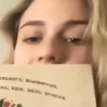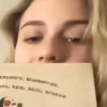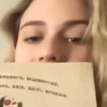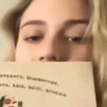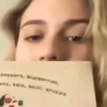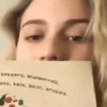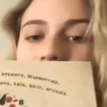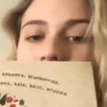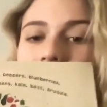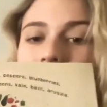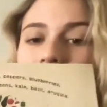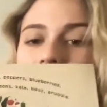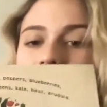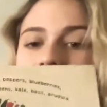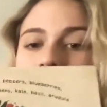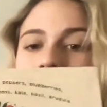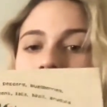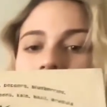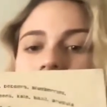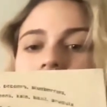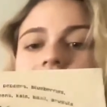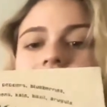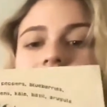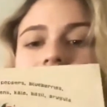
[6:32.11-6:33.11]
They were
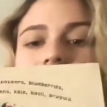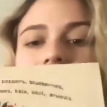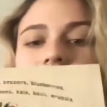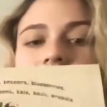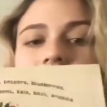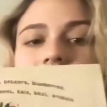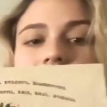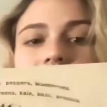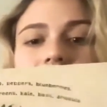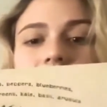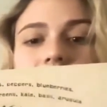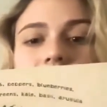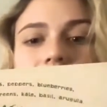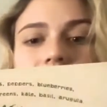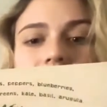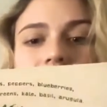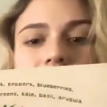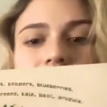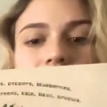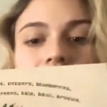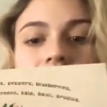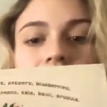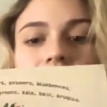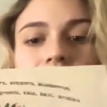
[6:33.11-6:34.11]
able to make the
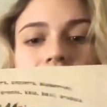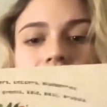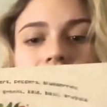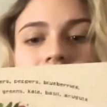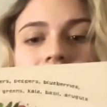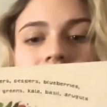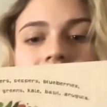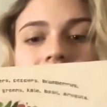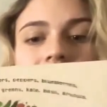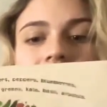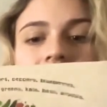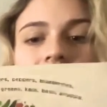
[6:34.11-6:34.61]
word food